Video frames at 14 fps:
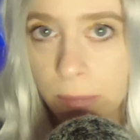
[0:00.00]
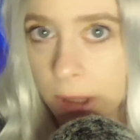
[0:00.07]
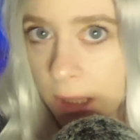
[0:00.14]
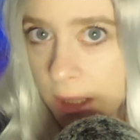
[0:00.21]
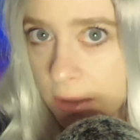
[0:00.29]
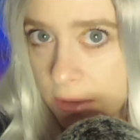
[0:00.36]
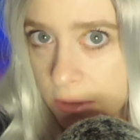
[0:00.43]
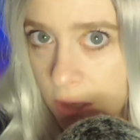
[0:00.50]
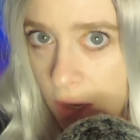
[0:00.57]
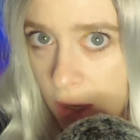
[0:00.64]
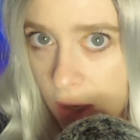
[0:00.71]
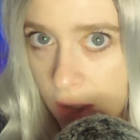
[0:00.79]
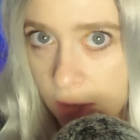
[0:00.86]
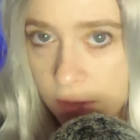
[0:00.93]
police
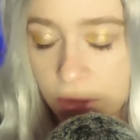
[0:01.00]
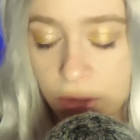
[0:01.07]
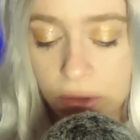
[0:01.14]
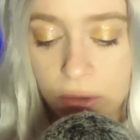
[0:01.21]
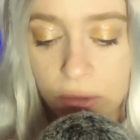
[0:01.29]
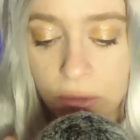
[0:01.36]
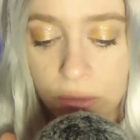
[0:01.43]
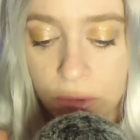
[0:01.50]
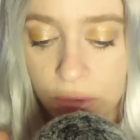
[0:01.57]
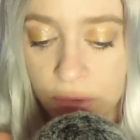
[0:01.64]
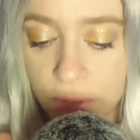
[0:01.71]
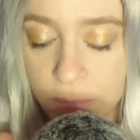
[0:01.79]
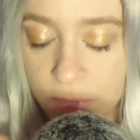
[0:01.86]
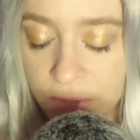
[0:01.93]
dogs to do
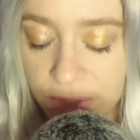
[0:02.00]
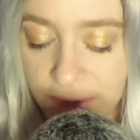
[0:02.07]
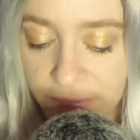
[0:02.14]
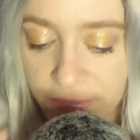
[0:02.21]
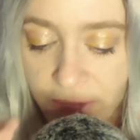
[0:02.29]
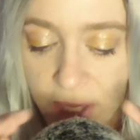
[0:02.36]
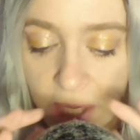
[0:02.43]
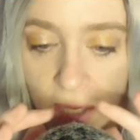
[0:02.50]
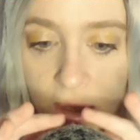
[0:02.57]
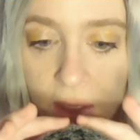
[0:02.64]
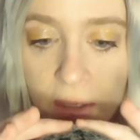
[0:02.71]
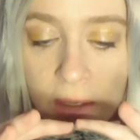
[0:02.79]
some sniffing.